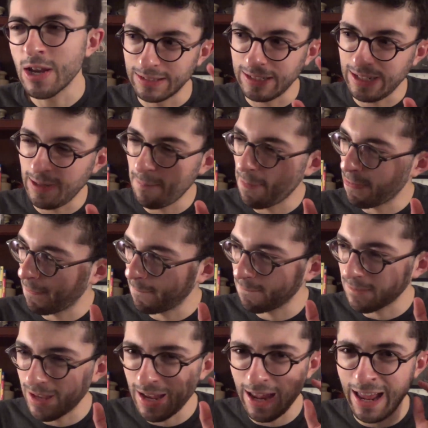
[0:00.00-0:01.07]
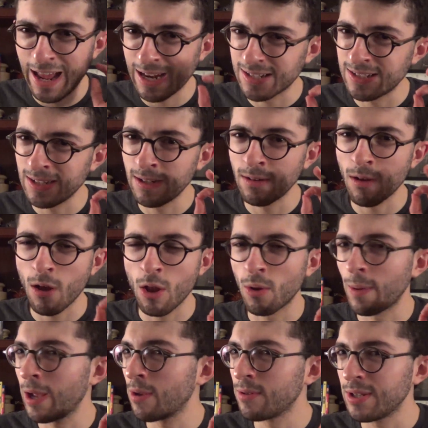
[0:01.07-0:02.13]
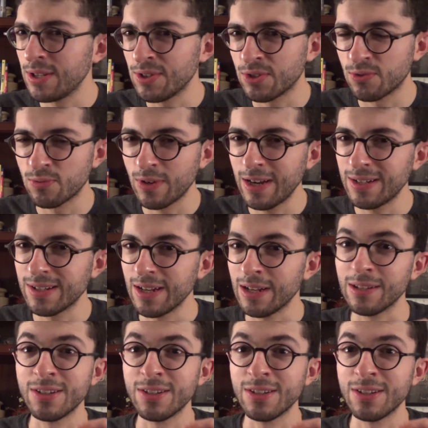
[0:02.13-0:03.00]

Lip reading: The acting all around is great.